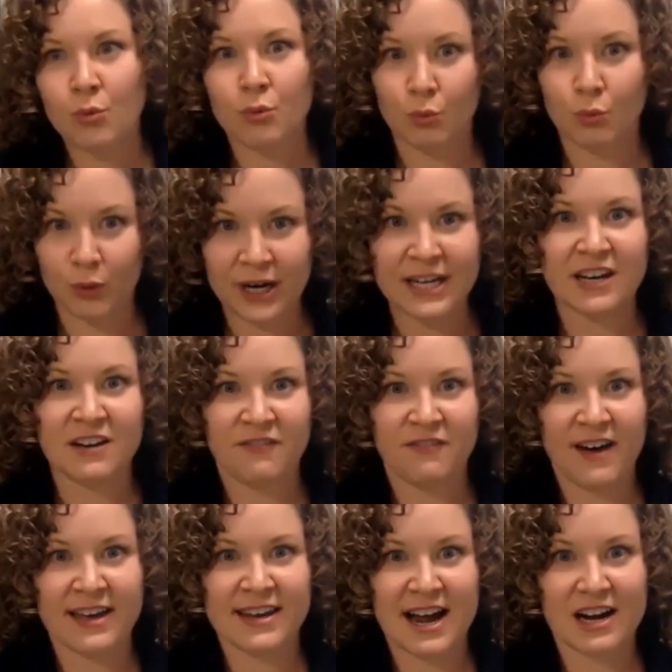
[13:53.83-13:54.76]
we need to
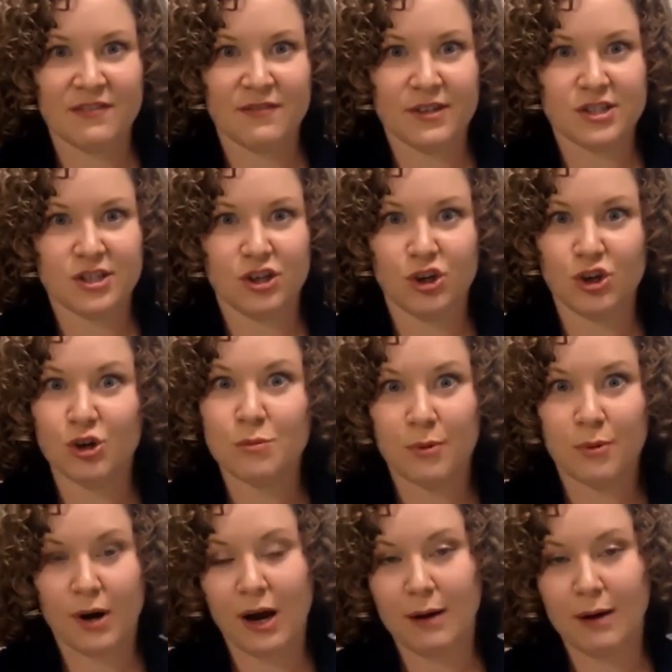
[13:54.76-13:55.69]
find out if it's a you
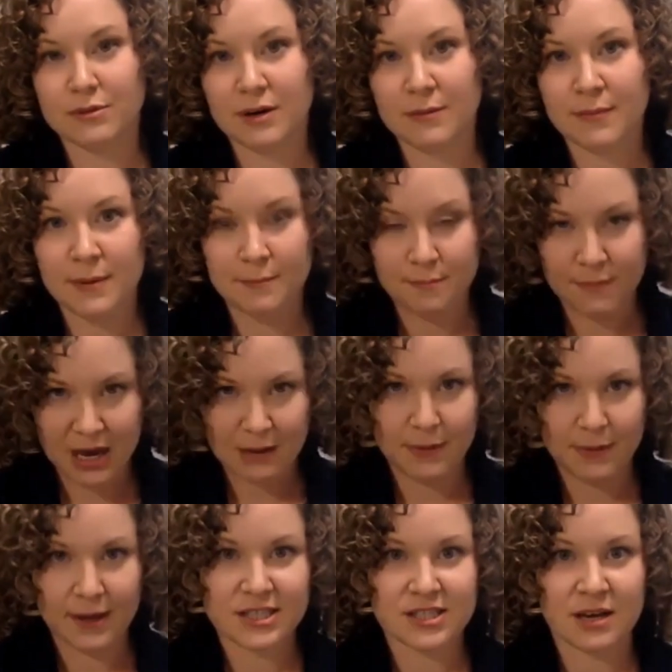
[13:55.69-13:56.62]
problem. Maybe
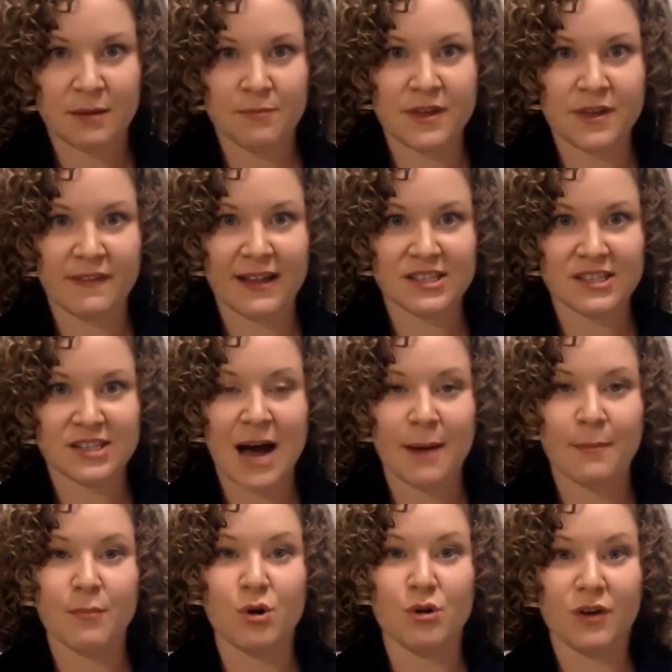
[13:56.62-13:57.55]
it's something that's
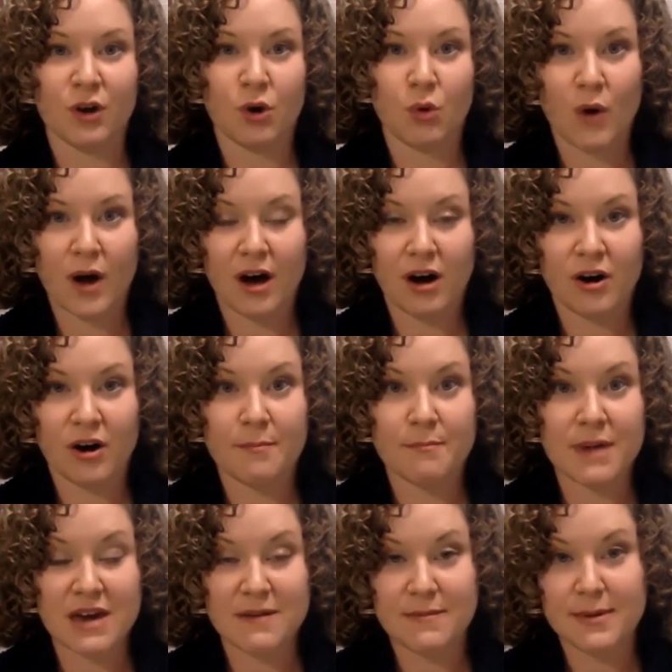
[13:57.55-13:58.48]
not moving well.
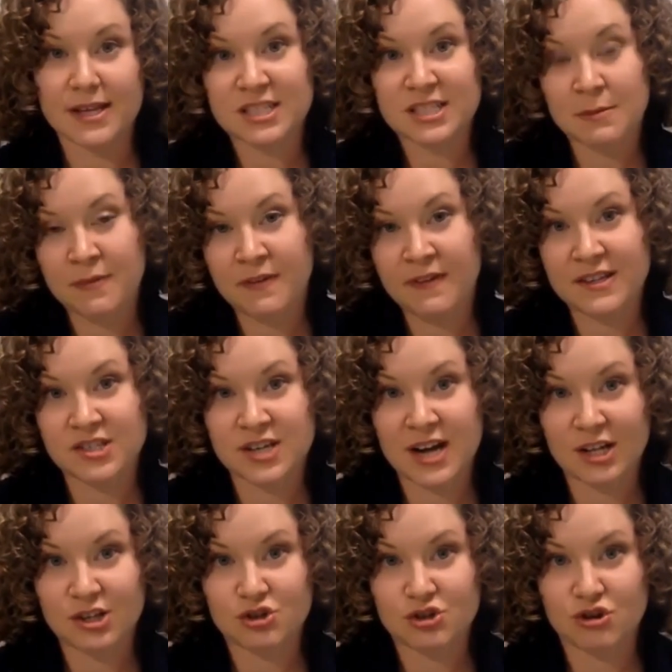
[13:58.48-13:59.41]
Maybe it's something that's
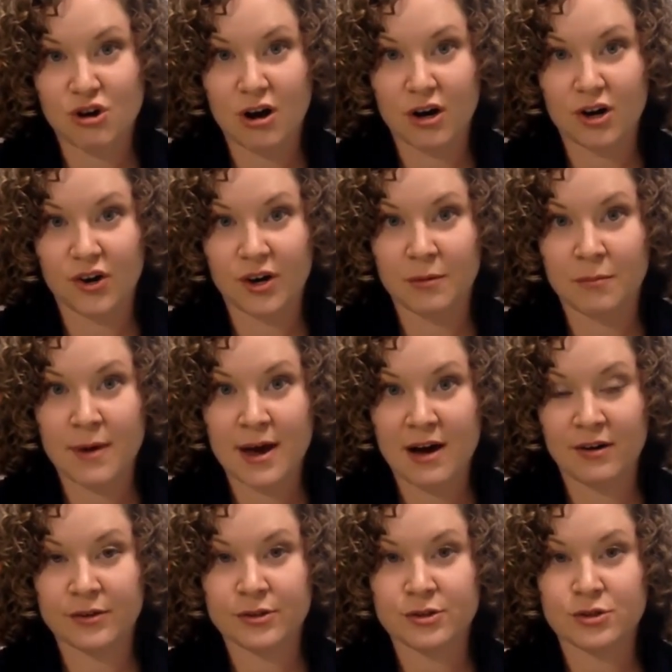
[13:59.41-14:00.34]
not strong or
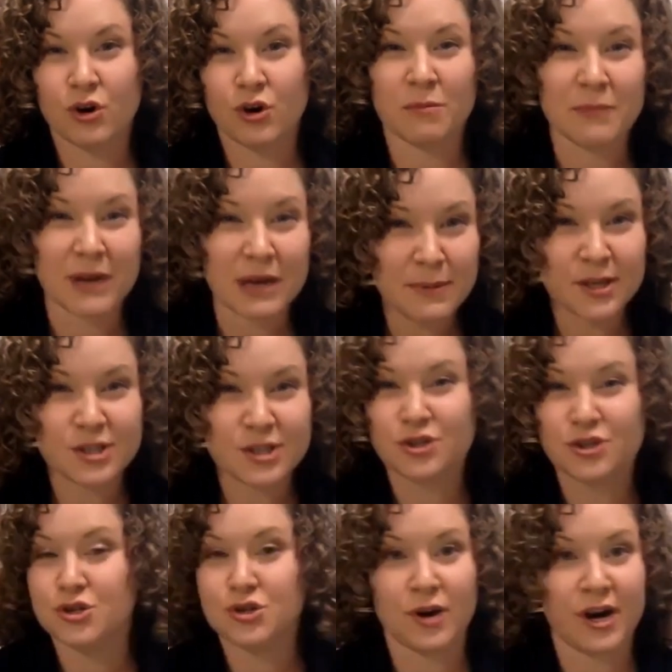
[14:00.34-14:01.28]
imbalanced, or maybe it's your
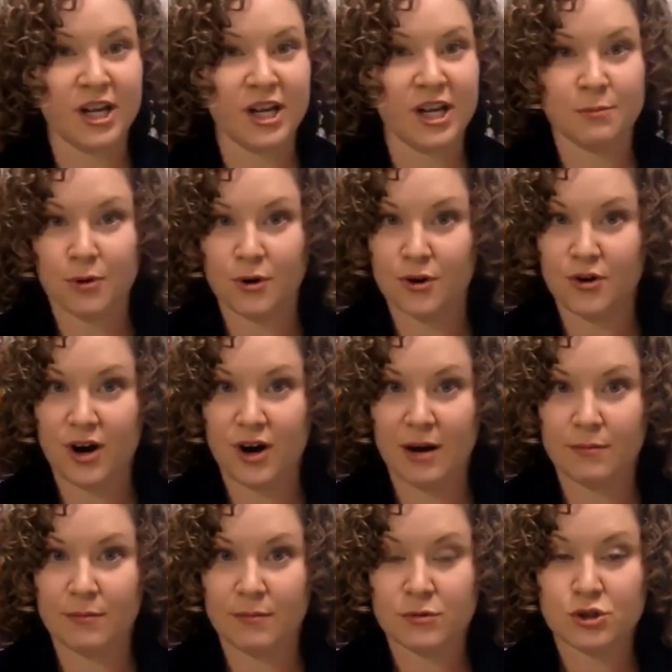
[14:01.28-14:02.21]
training
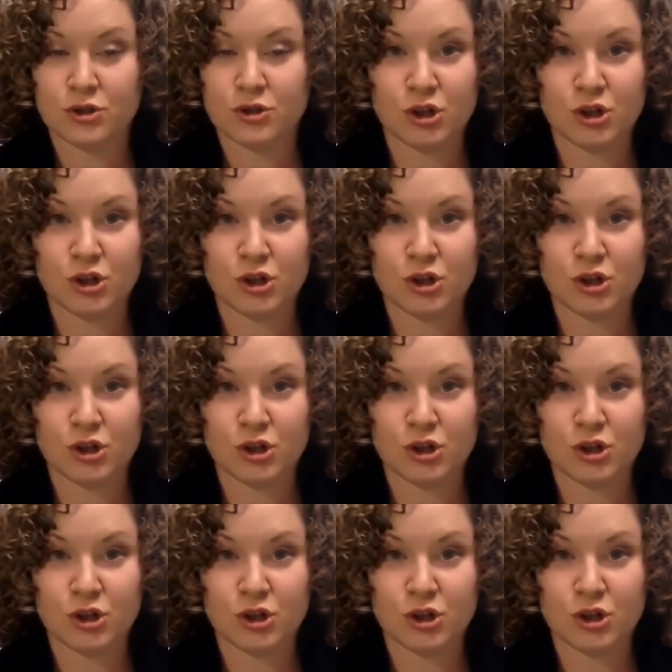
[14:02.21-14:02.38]
program, too